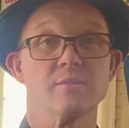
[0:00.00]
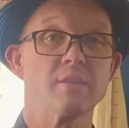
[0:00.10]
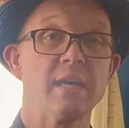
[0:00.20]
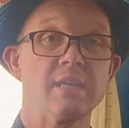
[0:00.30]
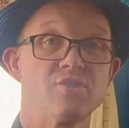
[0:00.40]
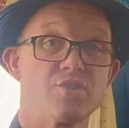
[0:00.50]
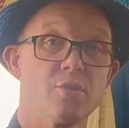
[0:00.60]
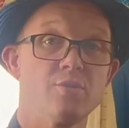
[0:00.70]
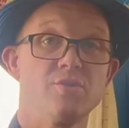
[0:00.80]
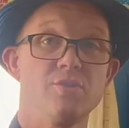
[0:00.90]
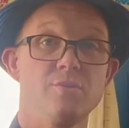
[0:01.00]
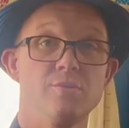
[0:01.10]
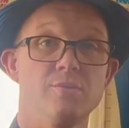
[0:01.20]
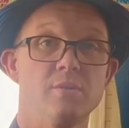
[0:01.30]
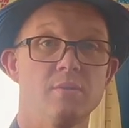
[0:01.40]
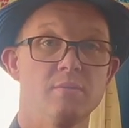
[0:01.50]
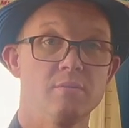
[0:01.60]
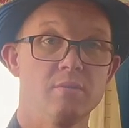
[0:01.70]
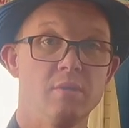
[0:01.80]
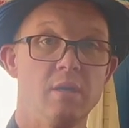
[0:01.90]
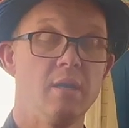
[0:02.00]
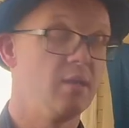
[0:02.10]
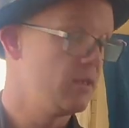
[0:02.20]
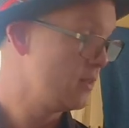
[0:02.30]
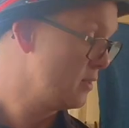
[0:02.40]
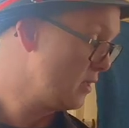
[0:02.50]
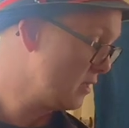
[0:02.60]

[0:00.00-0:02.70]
that shows you the